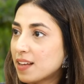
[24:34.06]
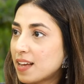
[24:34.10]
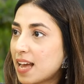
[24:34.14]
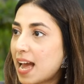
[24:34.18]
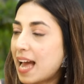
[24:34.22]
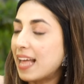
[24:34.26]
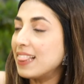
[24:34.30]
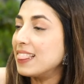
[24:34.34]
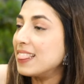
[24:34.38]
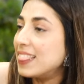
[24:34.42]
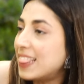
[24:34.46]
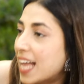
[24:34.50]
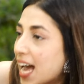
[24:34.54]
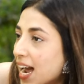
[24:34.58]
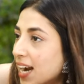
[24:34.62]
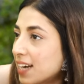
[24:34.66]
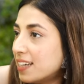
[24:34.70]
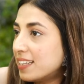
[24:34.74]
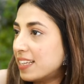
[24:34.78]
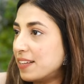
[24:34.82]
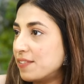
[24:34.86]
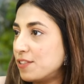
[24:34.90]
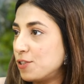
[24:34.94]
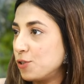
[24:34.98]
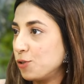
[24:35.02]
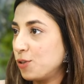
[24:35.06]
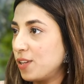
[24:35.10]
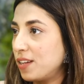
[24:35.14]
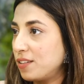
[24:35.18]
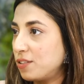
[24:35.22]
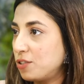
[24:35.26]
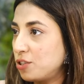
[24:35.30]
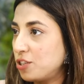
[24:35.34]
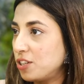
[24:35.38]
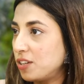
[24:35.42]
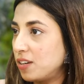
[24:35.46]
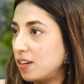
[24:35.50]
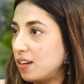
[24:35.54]
and that gives you that
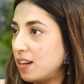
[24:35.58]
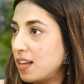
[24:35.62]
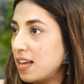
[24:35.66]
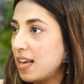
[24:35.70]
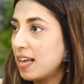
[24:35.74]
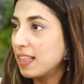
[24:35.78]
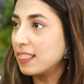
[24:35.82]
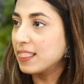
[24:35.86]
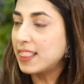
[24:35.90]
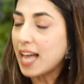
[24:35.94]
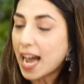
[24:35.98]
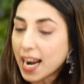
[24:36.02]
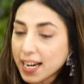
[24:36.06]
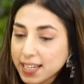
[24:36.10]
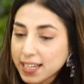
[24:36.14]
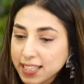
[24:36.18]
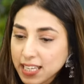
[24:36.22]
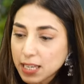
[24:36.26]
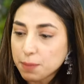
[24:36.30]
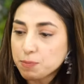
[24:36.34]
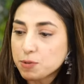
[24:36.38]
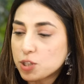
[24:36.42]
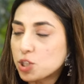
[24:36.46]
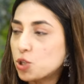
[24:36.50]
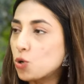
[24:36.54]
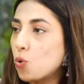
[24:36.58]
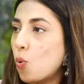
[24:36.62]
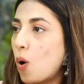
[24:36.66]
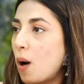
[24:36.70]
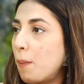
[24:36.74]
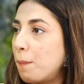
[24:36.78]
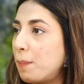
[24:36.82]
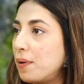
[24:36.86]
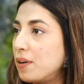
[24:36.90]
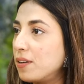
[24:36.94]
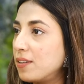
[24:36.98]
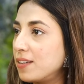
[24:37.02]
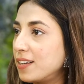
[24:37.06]
thrill. That keeps you
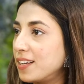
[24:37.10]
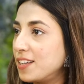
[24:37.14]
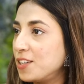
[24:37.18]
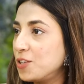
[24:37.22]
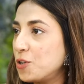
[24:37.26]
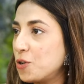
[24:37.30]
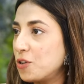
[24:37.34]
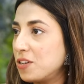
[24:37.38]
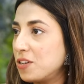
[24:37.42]
up in your